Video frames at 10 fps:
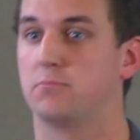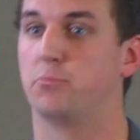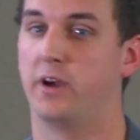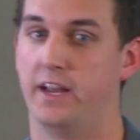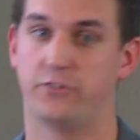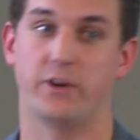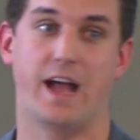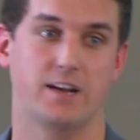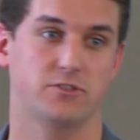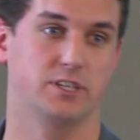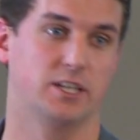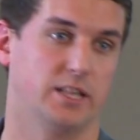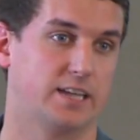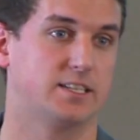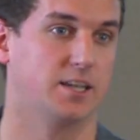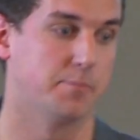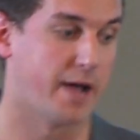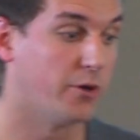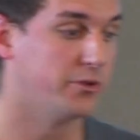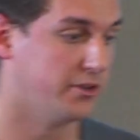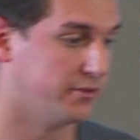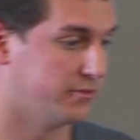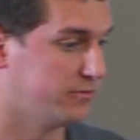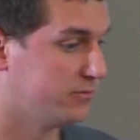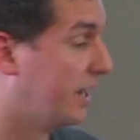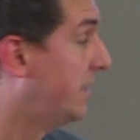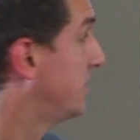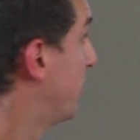brands are actually collecting about you, right?